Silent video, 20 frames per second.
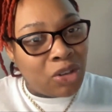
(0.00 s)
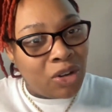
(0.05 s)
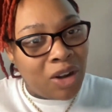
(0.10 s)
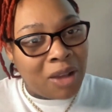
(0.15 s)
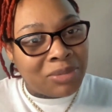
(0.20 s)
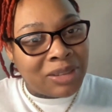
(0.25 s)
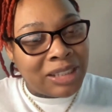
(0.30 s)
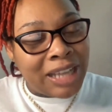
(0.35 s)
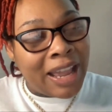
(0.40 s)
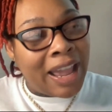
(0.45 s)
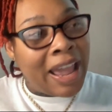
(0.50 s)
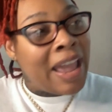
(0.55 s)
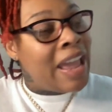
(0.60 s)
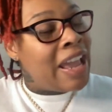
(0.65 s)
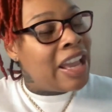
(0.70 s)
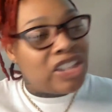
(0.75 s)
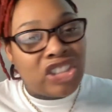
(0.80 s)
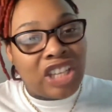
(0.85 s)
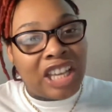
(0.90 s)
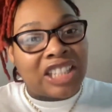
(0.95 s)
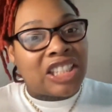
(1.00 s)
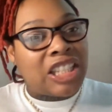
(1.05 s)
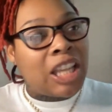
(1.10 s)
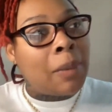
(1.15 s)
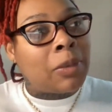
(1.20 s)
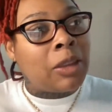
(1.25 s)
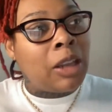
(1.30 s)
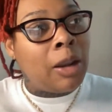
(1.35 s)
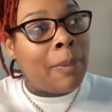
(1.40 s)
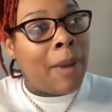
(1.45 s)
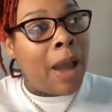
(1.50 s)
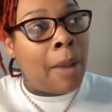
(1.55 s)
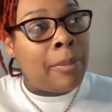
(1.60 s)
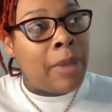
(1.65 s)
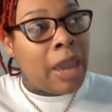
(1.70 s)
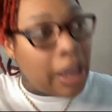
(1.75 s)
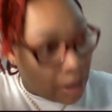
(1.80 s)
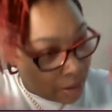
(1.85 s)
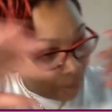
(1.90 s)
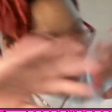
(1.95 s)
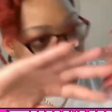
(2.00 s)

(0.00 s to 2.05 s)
You know what I'm saying? It's just something about me.